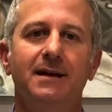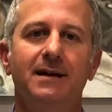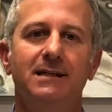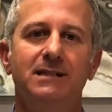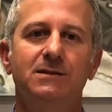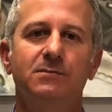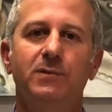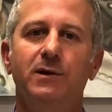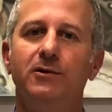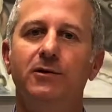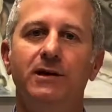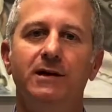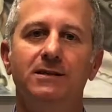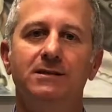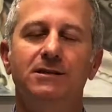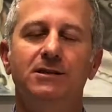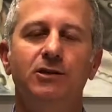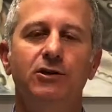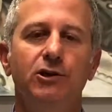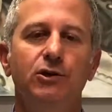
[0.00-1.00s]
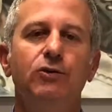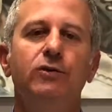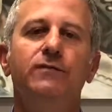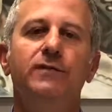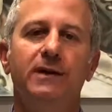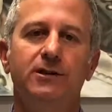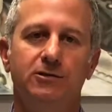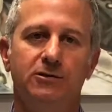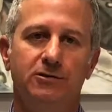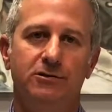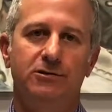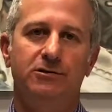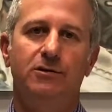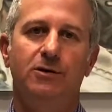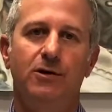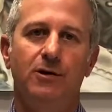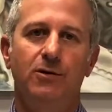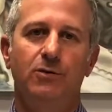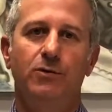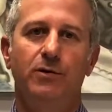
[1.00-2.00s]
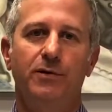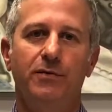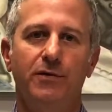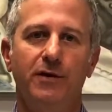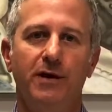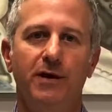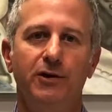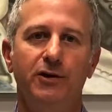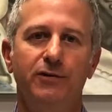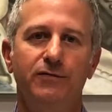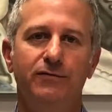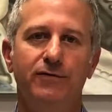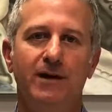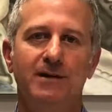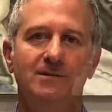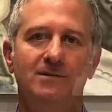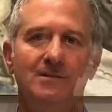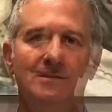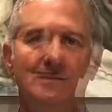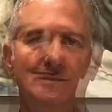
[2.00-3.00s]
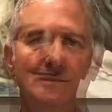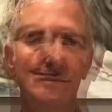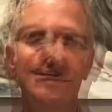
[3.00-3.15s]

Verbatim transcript: experience new adventures with uh, new friends.